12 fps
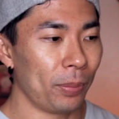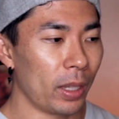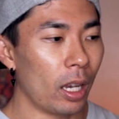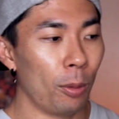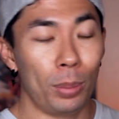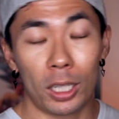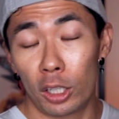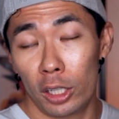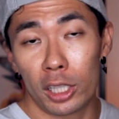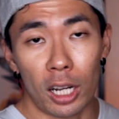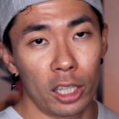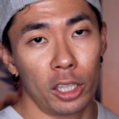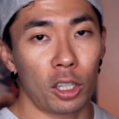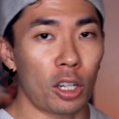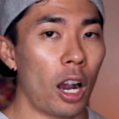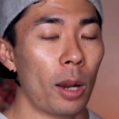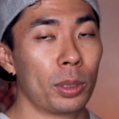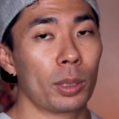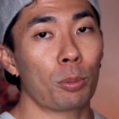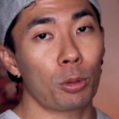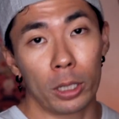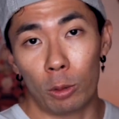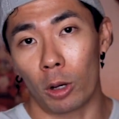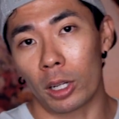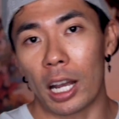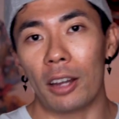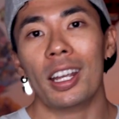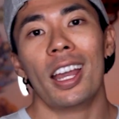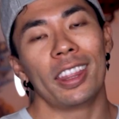a big good chunk of your carbs pre-workout.